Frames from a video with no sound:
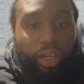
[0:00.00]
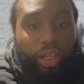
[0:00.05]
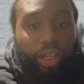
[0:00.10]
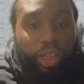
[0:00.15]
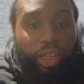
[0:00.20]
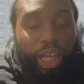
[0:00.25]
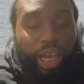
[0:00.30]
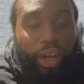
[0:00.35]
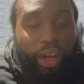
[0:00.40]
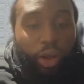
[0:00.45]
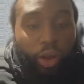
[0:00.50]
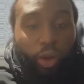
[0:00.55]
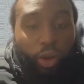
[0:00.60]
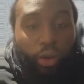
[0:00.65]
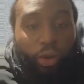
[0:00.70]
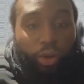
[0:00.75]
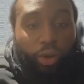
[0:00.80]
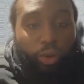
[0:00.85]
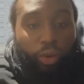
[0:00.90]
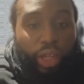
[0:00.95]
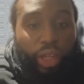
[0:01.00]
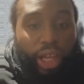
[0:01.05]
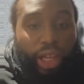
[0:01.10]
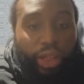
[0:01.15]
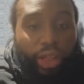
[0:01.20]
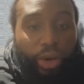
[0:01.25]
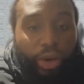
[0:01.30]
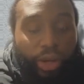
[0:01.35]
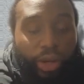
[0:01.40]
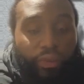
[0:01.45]
that
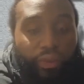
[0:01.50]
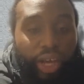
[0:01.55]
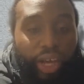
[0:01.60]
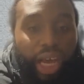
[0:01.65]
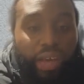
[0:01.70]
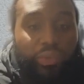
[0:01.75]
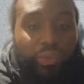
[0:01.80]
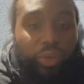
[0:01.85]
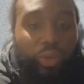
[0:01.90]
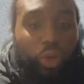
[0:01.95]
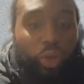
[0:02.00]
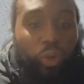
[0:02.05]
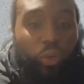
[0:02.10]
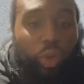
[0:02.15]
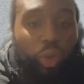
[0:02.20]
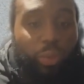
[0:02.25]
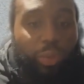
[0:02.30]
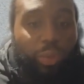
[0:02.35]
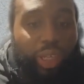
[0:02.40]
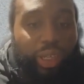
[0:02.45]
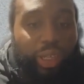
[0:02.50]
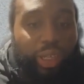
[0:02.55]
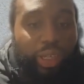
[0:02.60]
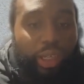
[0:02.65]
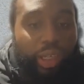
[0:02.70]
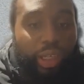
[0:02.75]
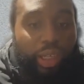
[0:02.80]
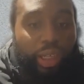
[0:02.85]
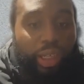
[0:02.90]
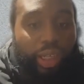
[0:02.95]
35-year-old woman
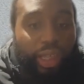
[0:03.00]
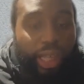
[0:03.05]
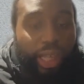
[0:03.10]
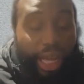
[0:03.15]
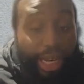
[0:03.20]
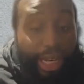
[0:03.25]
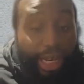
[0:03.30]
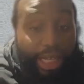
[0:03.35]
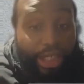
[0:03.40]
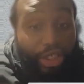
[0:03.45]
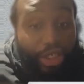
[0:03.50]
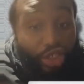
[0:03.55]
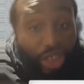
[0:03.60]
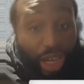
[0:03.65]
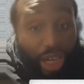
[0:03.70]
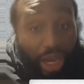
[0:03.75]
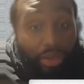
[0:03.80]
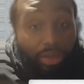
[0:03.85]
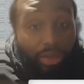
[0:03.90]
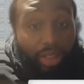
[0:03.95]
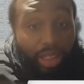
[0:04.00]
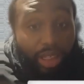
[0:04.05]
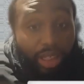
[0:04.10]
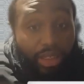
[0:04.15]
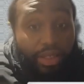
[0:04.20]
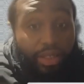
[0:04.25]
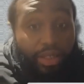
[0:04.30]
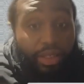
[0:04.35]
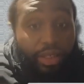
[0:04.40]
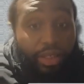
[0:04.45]
that is
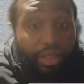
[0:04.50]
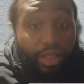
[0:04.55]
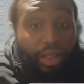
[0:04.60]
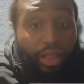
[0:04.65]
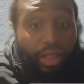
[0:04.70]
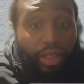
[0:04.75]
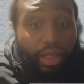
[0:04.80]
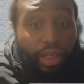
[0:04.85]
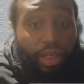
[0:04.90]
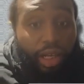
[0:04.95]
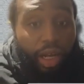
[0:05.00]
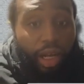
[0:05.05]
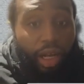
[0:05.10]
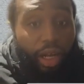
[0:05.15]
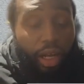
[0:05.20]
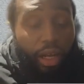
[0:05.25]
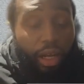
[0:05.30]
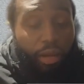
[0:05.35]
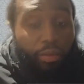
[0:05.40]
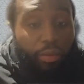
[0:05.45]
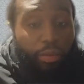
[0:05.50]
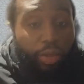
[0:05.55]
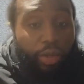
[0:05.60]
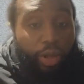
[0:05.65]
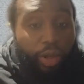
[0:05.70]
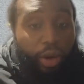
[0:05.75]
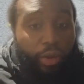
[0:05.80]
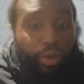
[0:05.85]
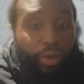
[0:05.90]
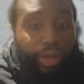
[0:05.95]
childless,
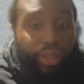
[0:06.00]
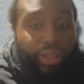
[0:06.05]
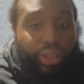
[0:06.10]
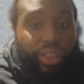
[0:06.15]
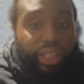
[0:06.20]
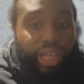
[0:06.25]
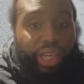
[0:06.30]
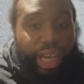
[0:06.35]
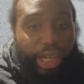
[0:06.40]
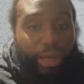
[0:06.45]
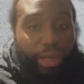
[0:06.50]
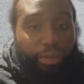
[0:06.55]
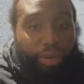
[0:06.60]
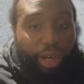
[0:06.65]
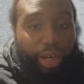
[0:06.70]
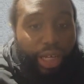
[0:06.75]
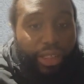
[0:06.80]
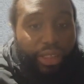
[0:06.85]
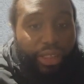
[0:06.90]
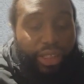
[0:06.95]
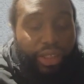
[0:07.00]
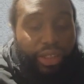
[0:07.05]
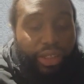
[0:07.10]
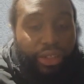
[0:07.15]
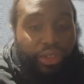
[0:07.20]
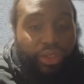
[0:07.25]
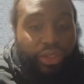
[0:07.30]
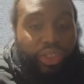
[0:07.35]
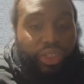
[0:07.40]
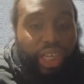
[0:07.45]
there's a dating process.
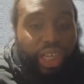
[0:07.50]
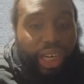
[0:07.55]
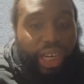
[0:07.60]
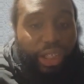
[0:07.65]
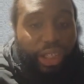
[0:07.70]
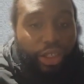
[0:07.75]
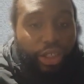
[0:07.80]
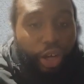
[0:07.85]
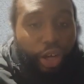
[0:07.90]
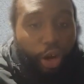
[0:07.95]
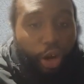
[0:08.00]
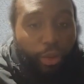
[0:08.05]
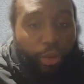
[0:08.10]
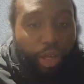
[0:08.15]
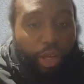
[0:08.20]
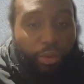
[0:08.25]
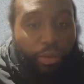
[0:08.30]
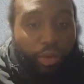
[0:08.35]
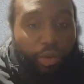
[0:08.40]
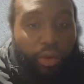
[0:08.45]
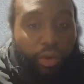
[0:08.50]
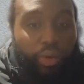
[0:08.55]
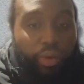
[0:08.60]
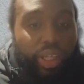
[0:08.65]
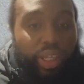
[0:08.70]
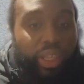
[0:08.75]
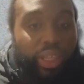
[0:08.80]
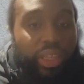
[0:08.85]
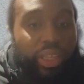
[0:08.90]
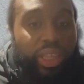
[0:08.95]
There's getting to know people,
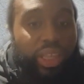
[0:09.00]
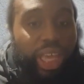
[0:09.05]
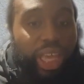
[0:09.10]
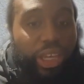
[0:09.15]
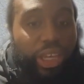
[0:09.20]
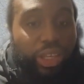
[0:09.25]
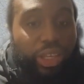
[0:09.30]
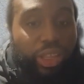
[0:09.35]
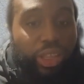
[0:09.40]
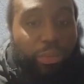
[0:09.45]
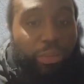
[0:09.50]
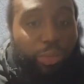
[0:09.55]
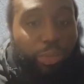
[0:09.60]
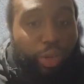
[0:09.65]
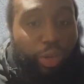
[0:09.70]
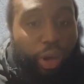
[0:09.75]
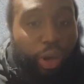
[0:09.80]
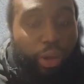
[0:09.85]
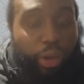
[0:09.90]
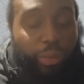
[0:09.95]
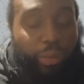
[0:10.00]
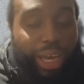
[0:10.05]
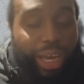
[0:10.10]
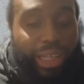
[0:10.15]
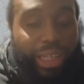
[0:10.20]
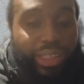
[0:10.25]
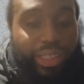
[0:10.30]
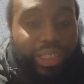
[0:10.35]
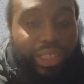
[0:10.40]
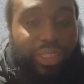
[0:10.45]
and then the man's
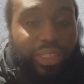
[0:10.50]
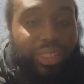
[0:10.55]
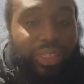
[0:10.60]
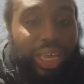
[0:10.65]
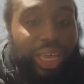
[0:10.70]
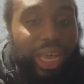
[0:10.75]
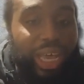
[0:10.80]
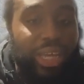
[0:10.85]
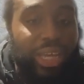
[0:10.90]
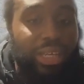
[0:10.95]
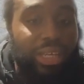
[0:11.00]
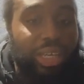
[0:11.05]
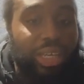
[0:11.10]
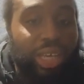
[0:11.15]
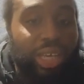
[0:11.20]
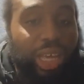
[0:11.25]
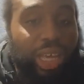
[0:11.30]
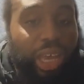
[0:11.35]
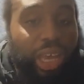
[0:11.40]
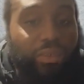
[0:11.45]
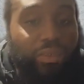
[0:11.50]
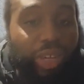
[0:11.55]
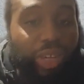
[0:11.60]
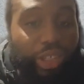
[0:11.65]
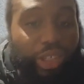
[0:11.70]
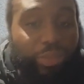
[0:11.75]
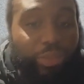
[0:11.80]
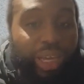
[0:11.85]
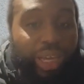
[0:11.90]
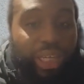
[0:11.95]
gonna decide,
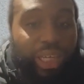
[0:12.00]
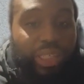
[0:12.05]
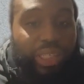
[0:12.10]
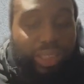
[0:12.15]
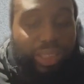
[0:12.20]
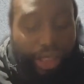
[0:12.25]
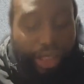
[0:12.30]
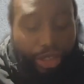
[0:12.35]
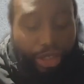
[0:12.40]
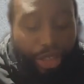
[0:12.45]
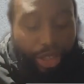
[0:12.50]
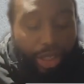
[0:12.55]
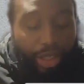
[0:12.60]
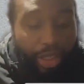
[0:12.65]
eventually make a decision,